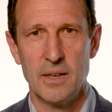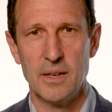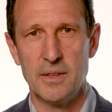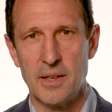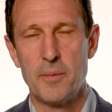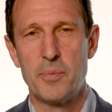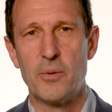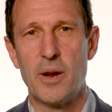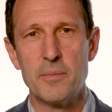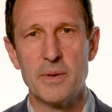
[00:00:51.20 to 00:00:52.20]
In
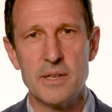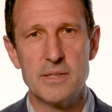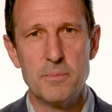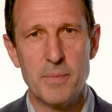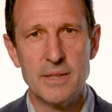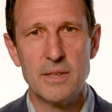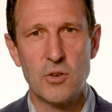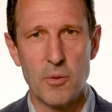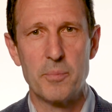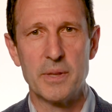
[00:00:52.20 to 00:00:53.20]
Aperam, as in many
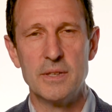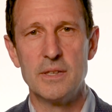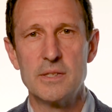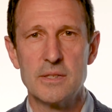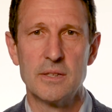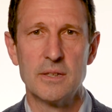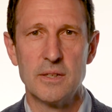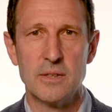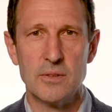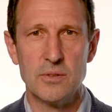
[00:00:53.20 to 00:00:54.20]
companies,
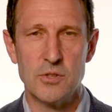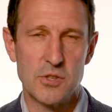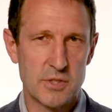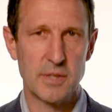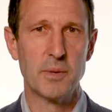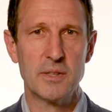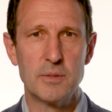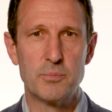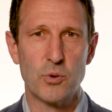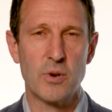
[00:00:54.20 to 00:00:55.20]
the
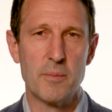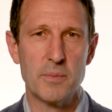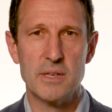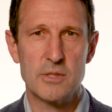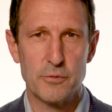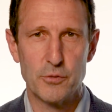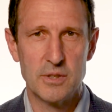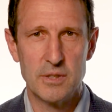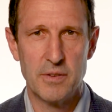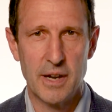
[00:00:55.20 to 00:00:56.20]
sustainability program is
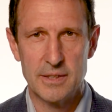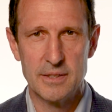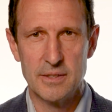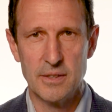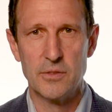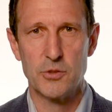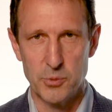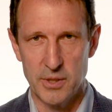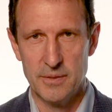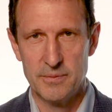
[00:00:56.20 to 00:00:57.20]
often divided in
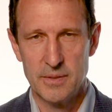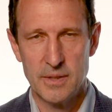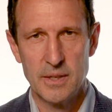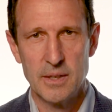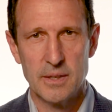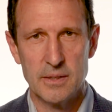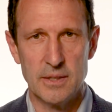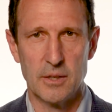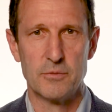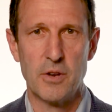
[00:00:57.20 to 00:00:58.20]
three:
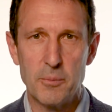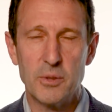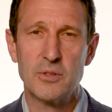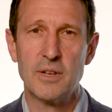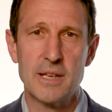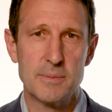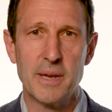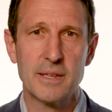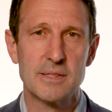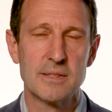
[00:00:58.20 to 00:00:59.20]
the environmental
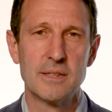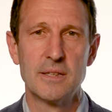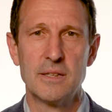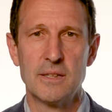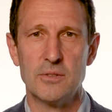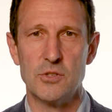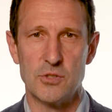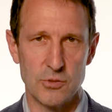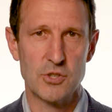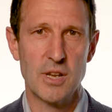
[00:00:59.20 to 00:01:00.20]
aspects, the
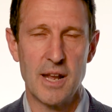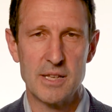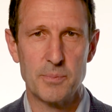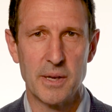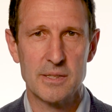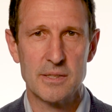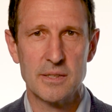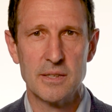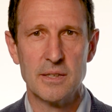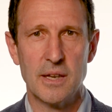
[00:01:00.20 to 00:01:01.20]
social aspects,
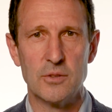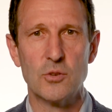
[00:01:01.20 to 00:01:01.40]
and